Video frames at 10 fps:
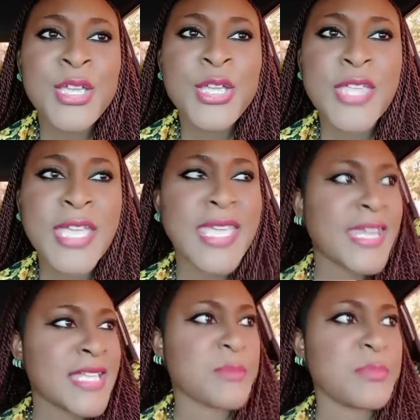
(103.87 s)
they can
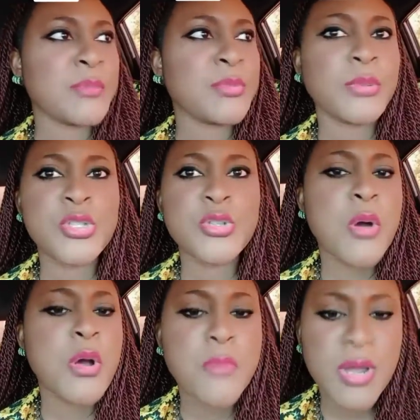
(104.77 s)
get a BMW
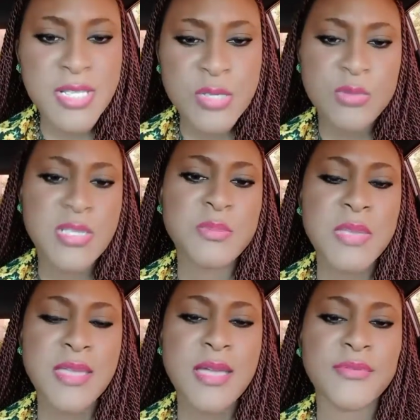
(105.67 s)
tomorrow morning, so to
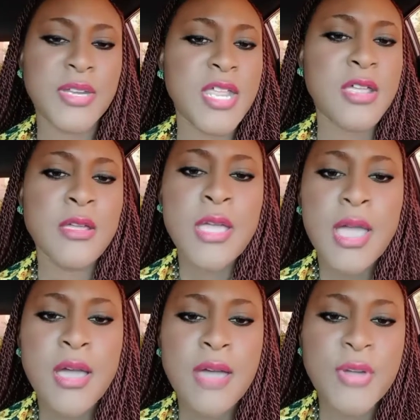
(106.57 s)
speak, after they
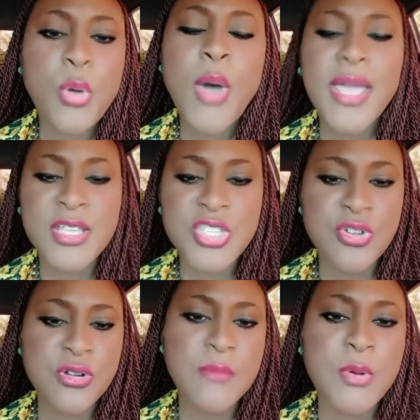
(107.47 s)
have acquired a
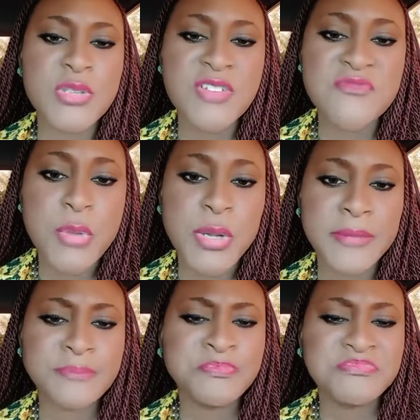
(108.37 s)
certain amount of
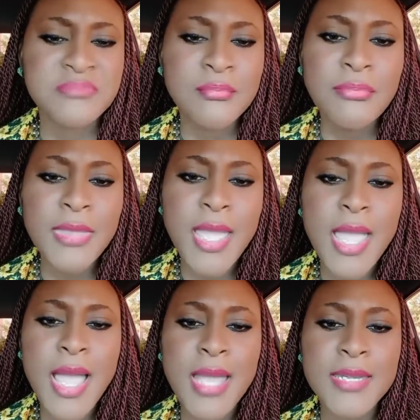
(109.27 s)
money.
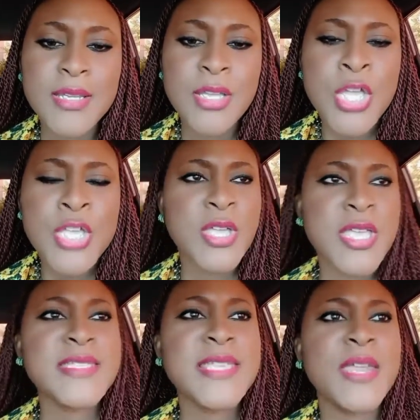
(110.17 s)
And so
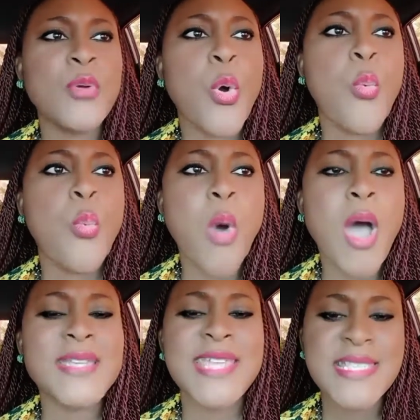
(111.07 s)
he's saying,
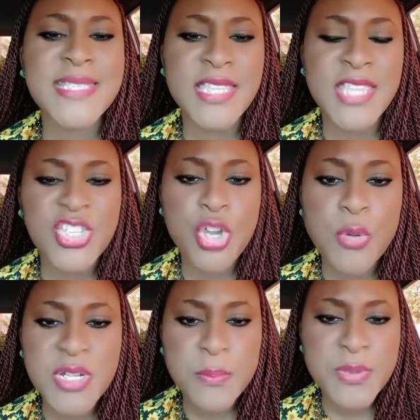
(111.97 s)
what is it that you're
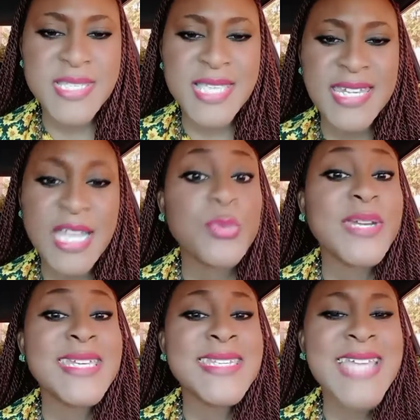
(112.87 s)
going to present that would
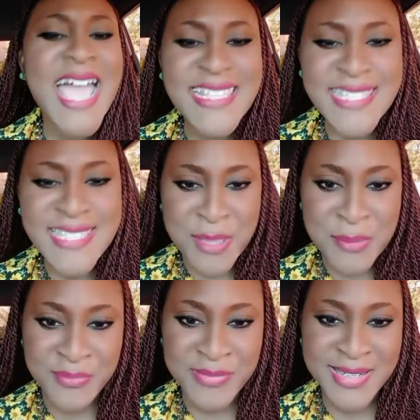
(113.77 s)
entice them